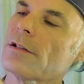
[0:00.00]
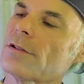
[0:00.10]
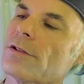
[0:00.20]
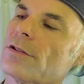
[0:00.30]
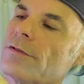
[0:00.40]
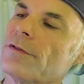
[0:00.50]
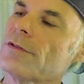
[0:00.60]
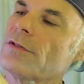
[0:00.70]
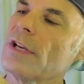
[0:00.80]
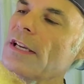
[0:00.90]
Just a few
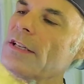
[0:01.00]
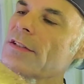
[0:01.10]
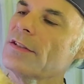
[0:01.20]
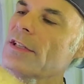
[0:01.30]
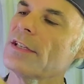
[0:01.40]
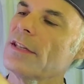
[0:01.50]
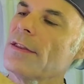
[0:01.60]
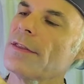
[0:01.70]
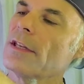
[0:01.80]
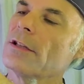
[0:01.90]
seconds to get that
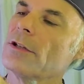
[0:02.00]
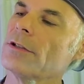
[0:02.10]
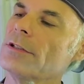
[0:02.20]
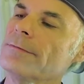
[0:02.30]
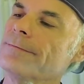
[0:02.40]
thing loaded.